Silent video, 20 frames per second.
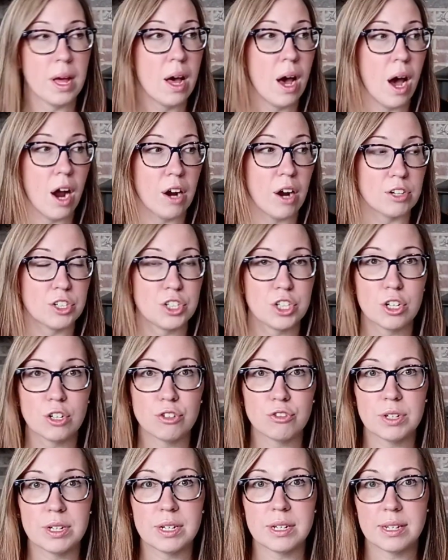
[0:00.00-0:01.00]
Our
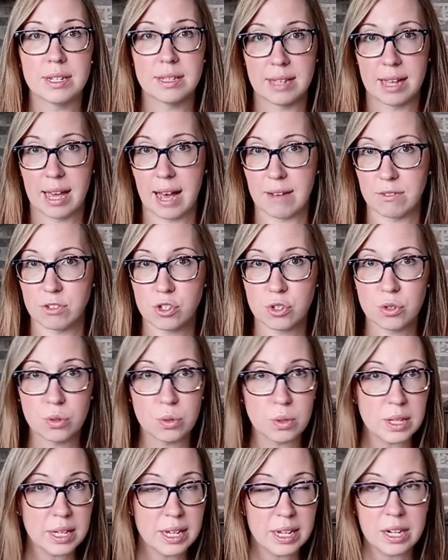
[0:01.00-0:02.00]
children, they have school
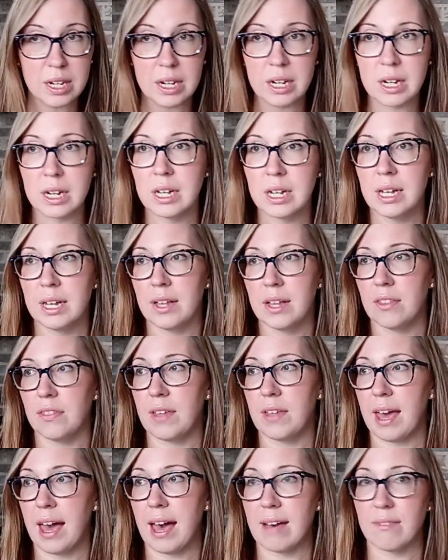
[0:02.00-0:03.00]
here.
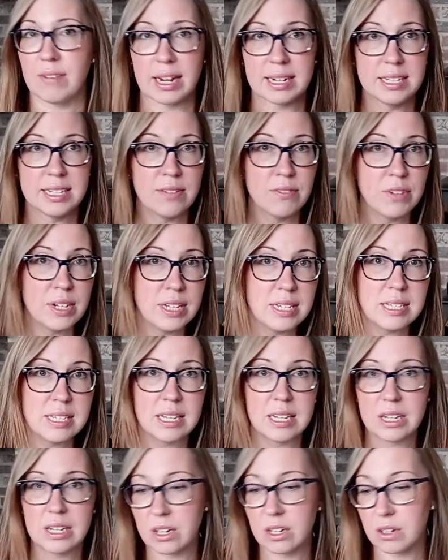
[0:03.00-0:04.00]
They have activities
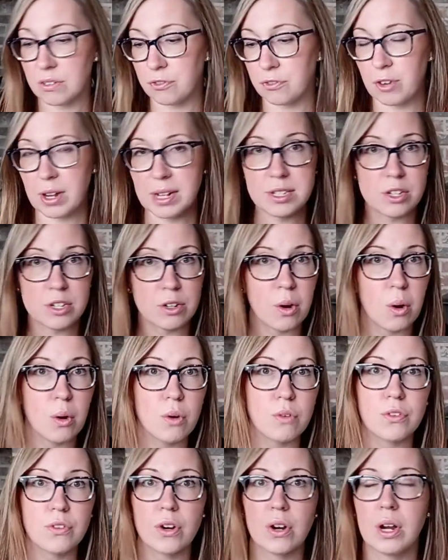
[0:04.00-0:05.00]
here. Friends are
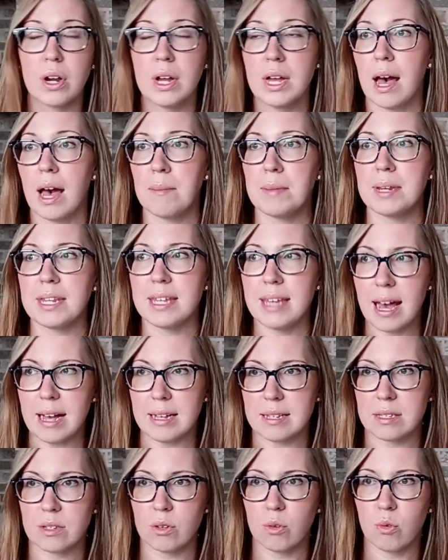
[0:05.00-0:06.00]
over. I mean,
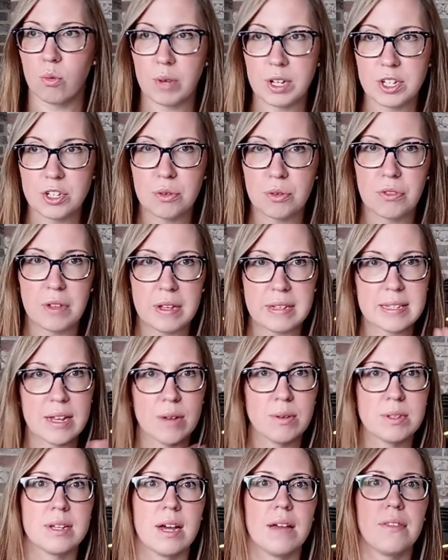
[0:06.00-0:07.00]
yes, we do things
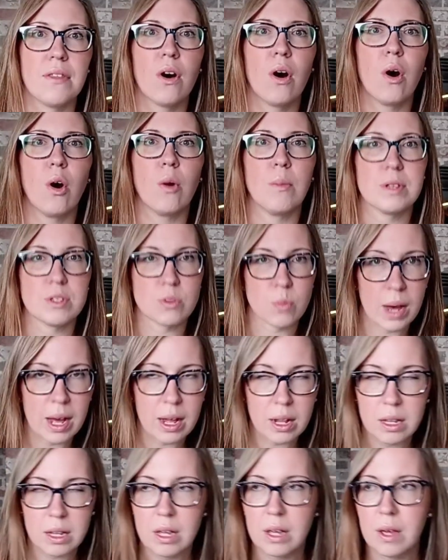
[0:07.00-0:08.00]
outside the home as
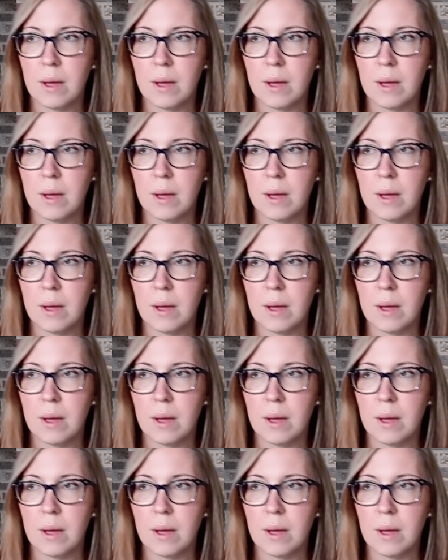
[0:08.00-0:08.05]
well.